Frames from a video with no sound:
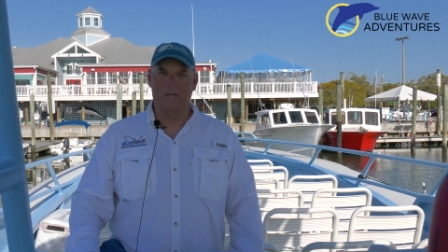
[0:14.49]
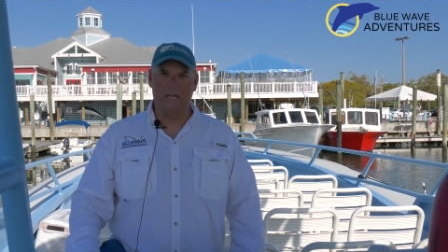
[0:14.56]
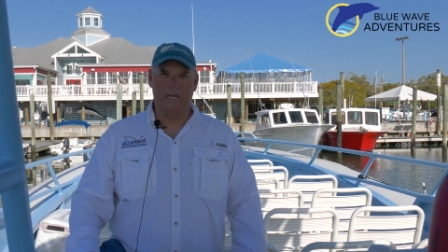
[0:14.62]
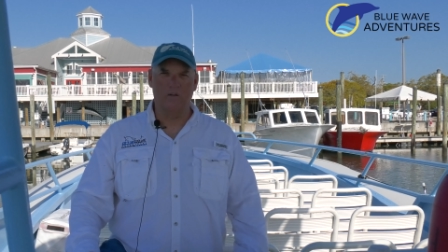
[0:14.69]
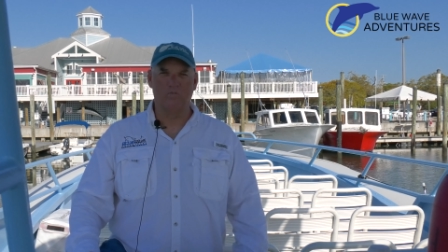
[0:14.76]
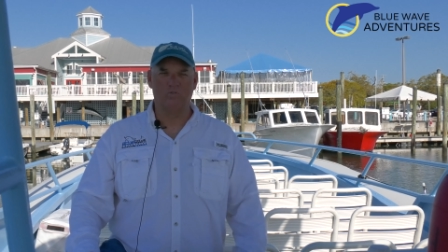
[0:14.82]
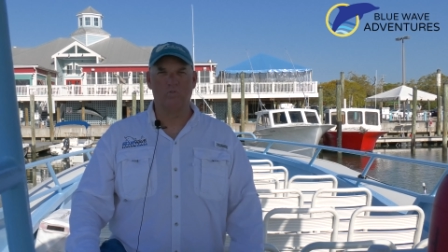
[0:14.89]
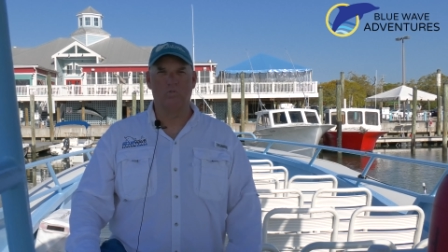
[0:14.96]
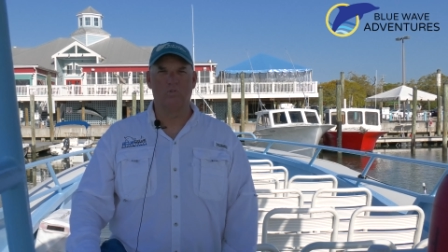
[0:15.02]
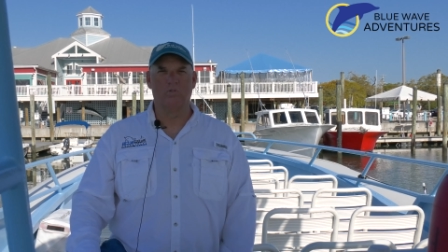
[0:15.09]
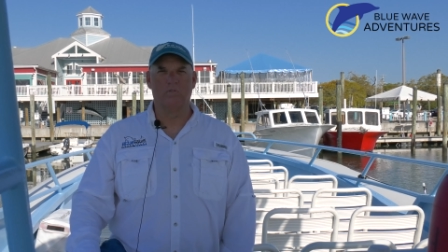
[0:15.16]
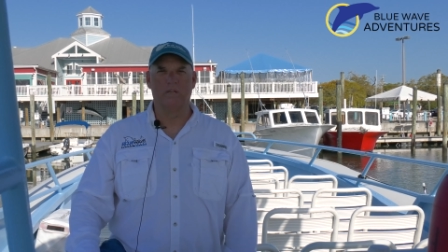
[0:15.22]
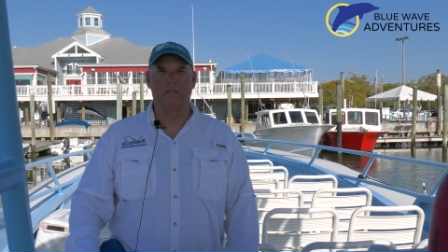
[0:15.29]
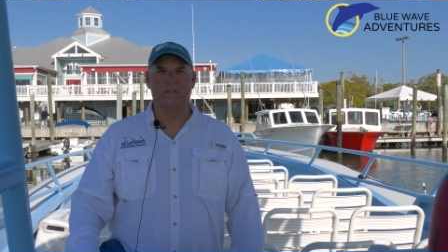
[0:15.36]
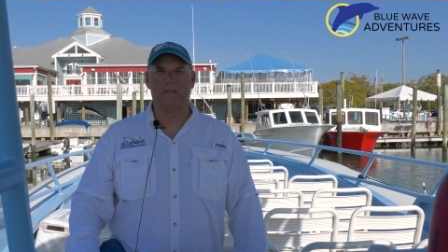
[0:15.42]
eco tour,
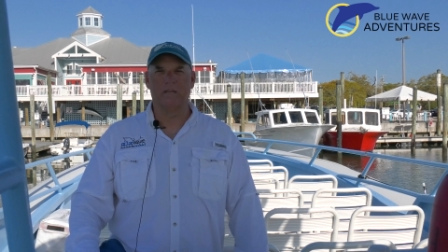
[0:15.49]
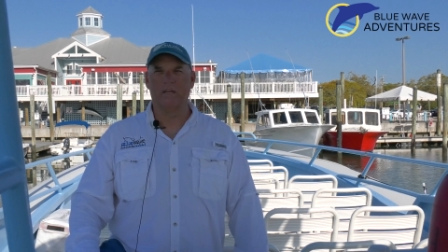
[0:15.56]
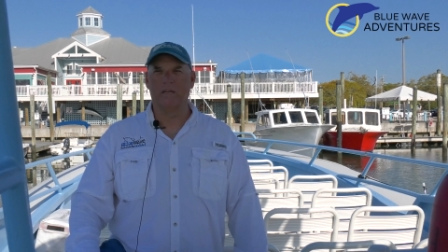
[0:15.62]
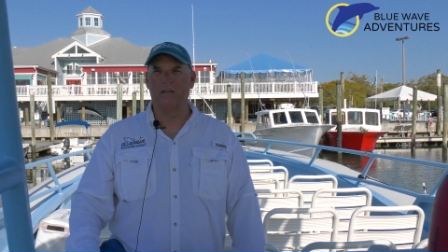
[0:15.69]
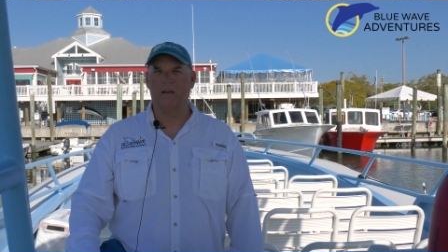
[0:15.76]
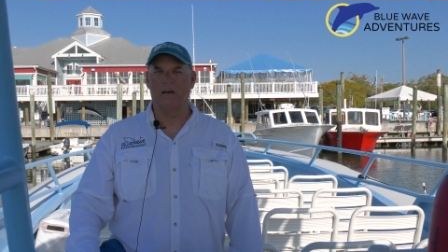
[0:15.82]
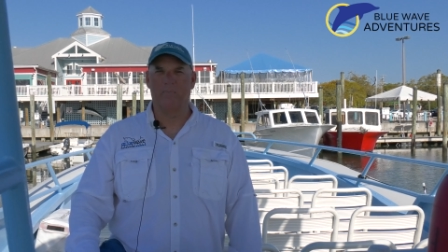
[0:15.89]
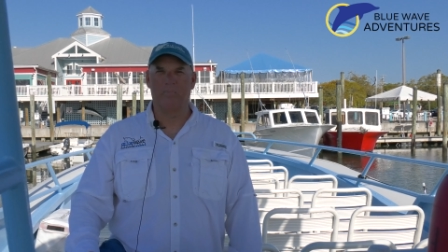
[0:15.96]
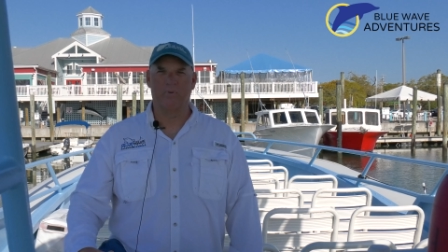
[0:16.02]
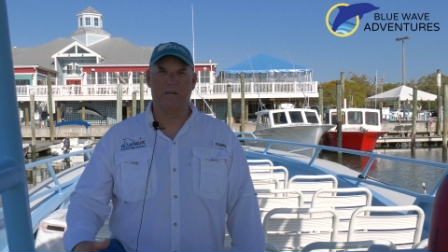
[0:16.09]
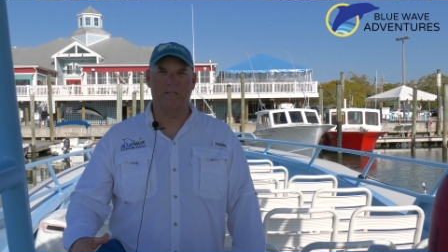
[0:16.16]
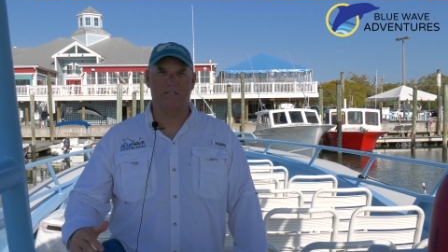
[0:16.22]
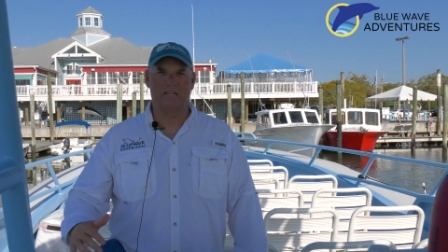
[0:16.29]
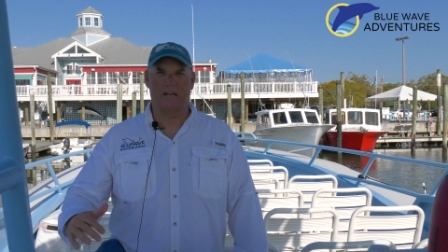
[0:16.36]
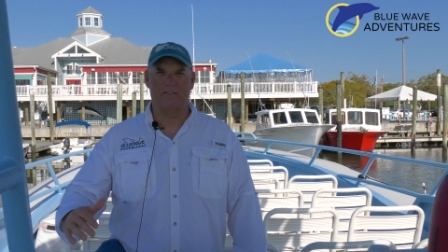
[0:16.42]
that
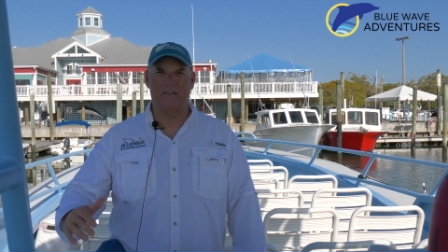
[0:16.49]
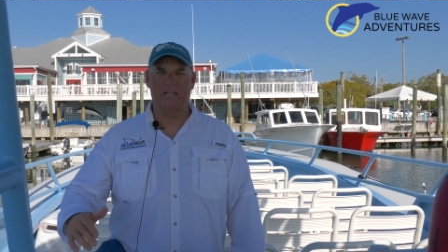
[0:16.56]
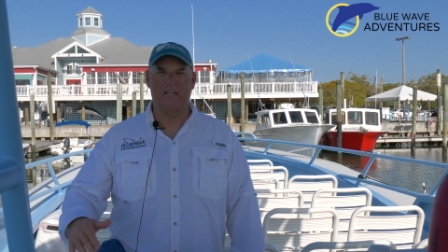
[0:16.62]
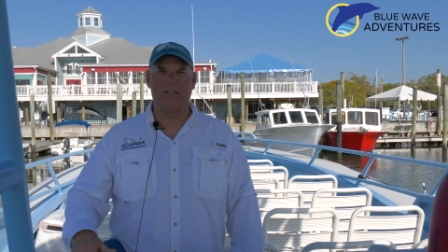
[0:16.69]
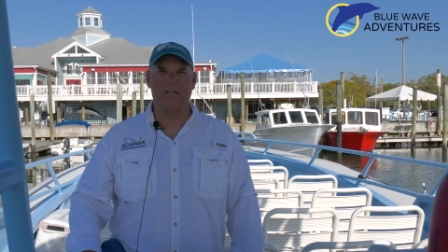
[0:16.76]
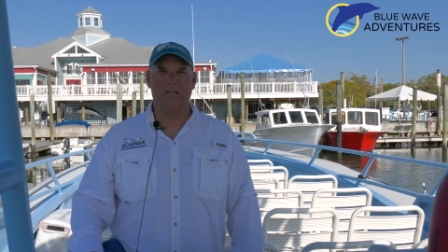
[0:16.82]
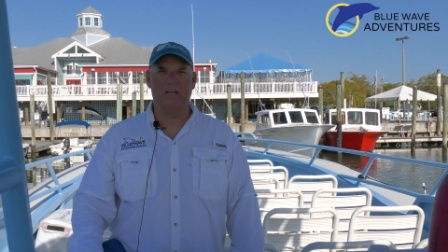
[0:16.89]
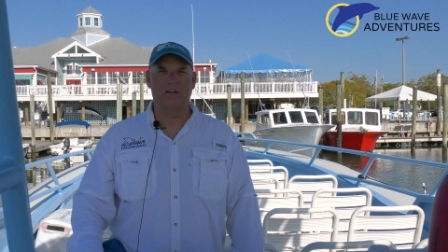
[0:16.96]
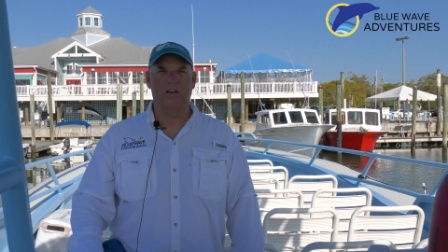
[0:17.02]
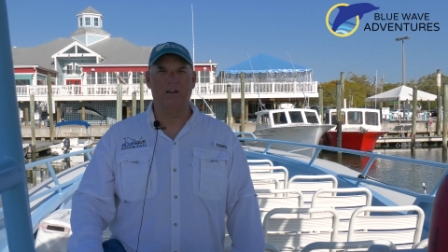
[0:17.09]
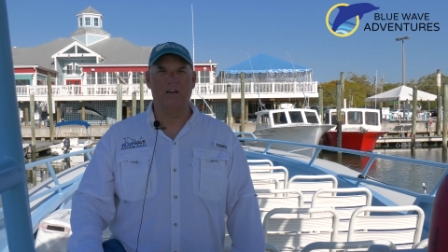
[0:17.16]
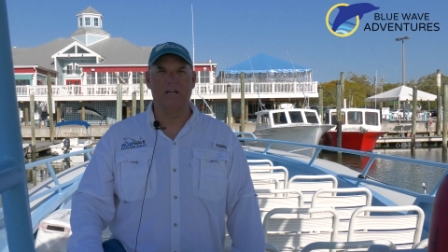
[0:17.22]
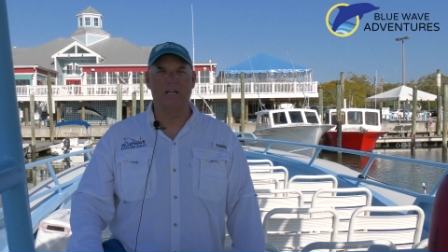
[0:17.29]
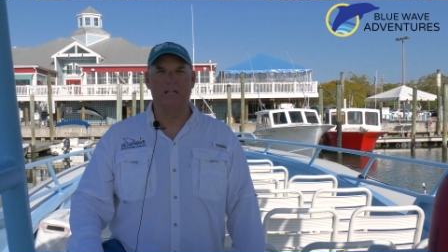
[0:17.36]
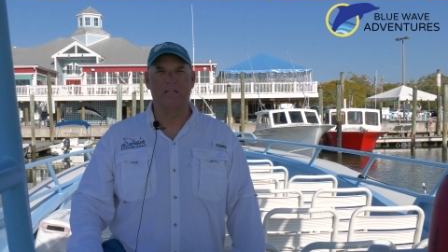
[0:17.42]
operates out of the inlet
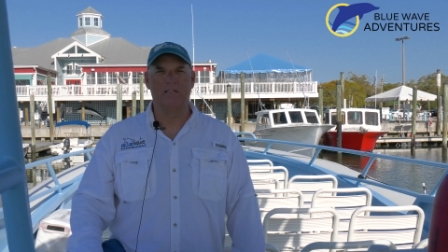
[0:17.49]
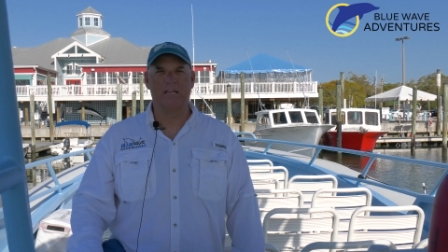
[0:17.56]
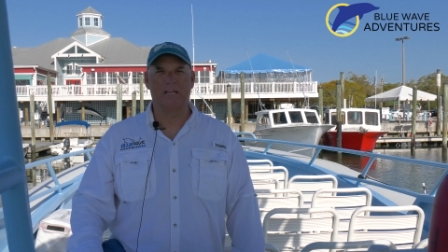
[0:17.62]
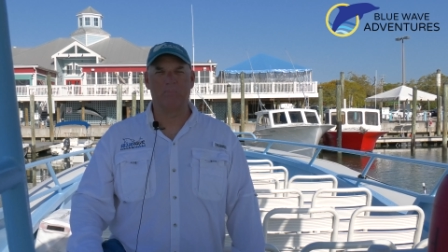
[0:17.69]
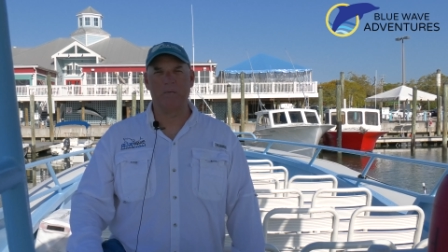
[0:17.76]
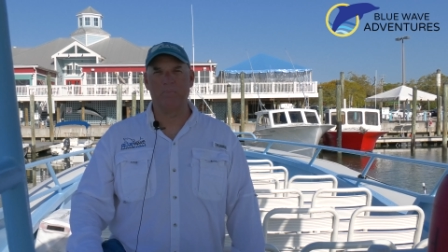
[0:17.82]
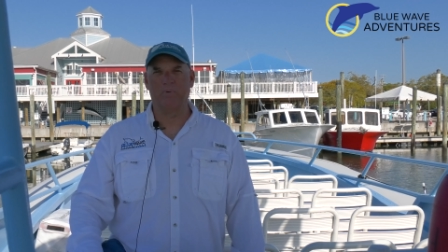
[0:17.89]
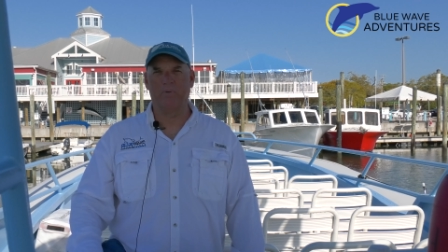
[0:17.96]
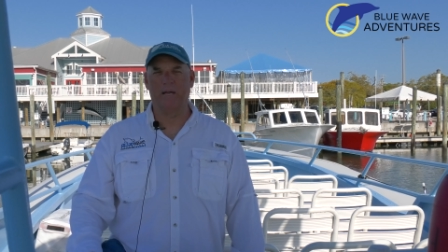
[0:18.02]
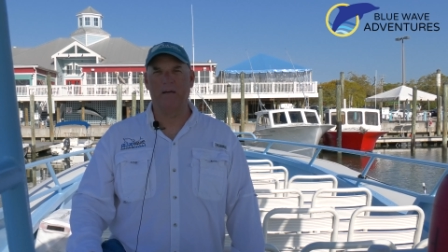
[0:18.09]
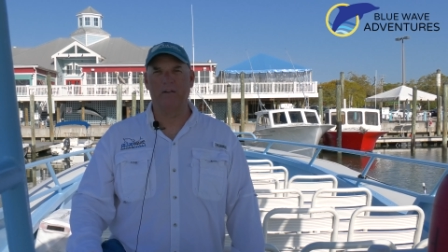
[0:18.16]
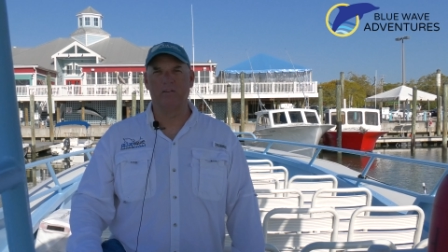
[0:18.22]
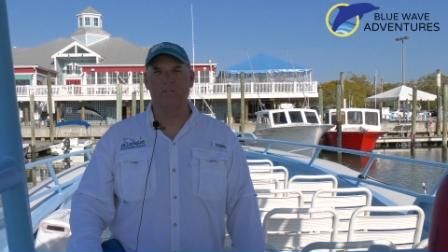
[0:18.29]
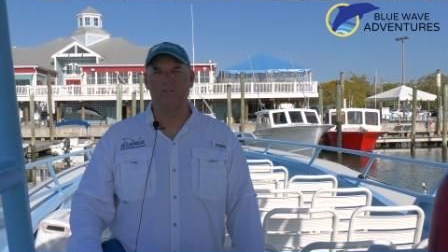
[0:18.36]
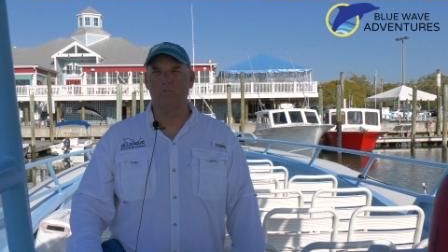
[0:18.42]
here and take people
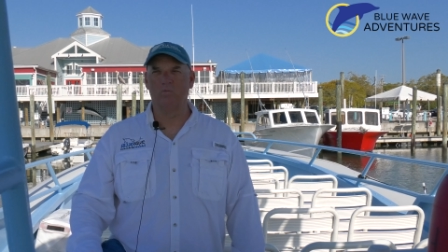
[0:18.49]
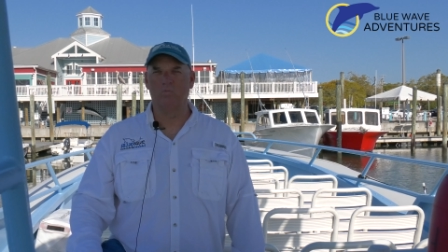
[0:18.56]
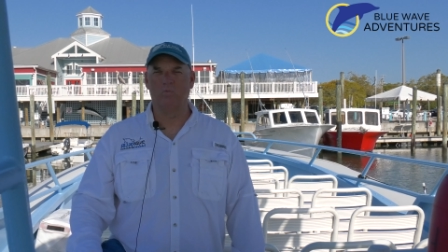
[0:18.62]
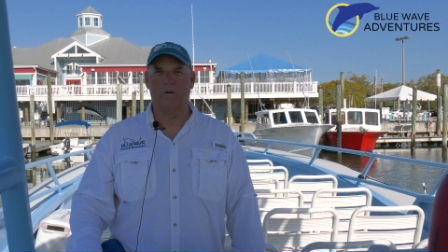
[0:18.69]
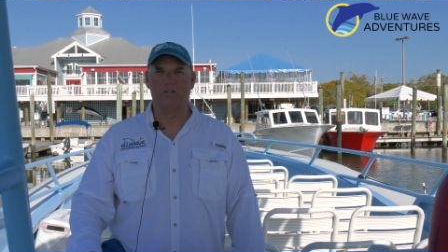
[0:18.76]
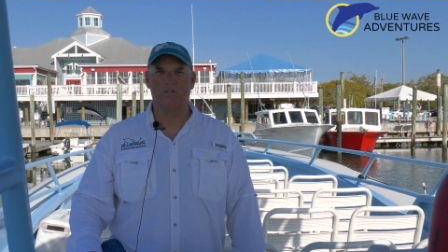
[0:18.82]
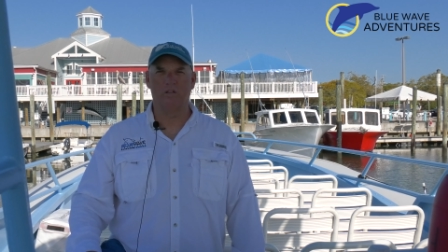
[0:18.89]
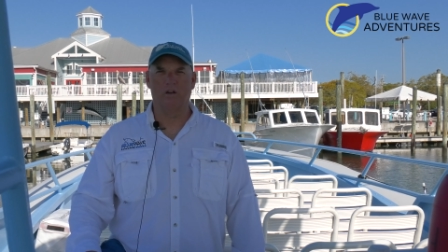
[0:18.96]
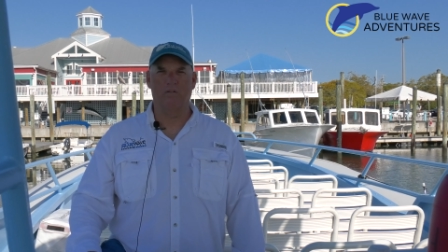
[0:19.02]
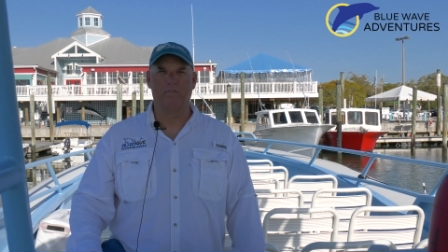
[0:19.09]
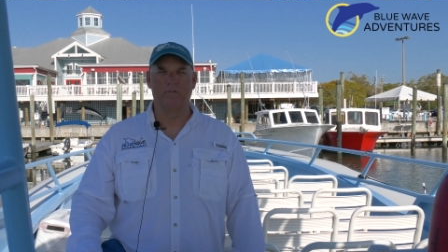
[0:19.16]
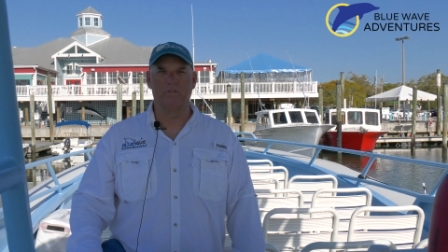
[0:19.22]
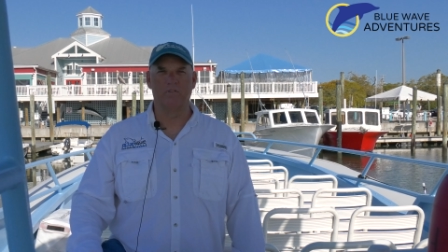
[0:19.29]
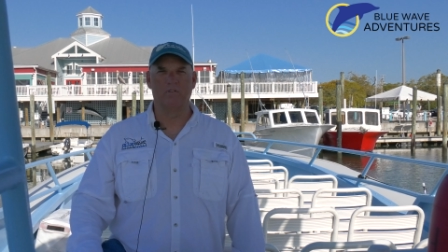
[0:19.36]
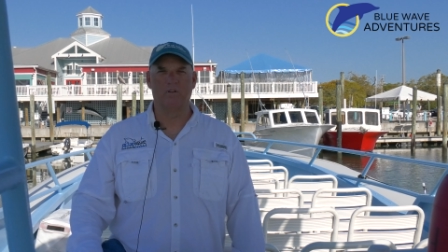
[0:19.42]
out to watch
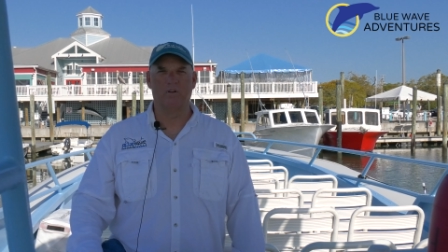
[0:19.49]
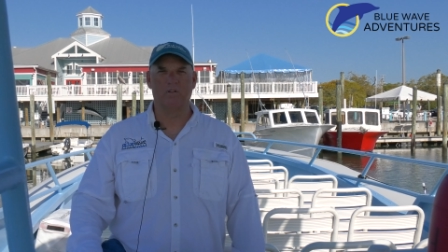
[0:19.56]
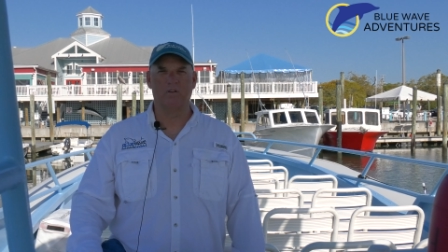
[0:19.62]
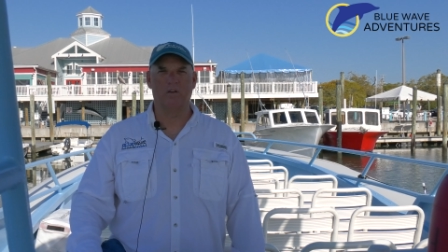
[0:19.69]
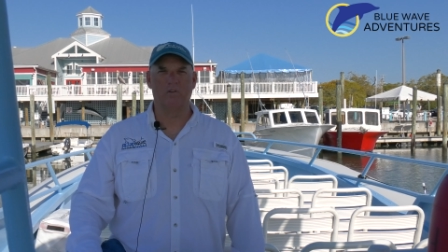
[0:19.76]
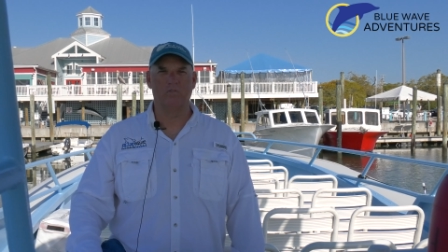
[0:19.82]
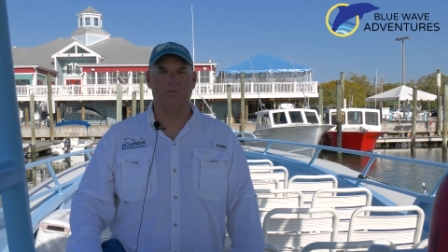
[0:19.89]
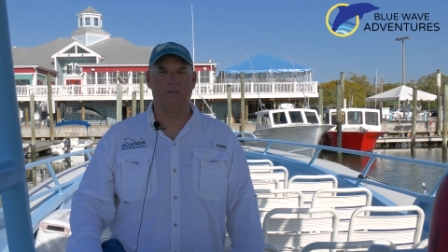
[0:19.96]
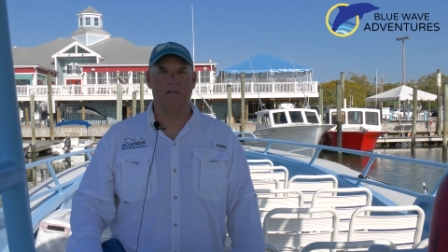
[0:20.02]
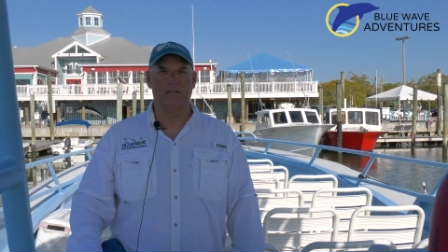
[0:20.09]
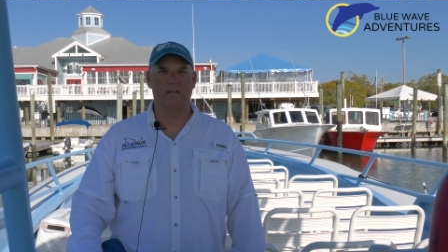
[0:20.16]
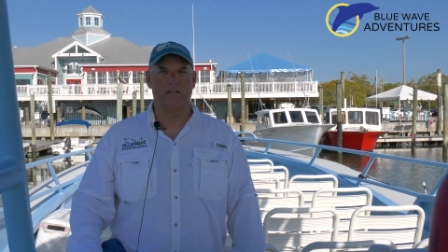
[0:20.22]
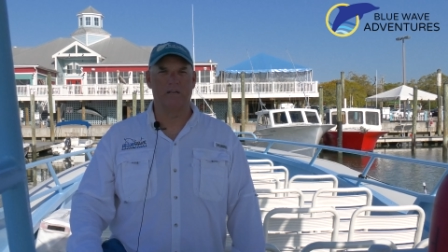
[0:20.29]
dolphins along the coastline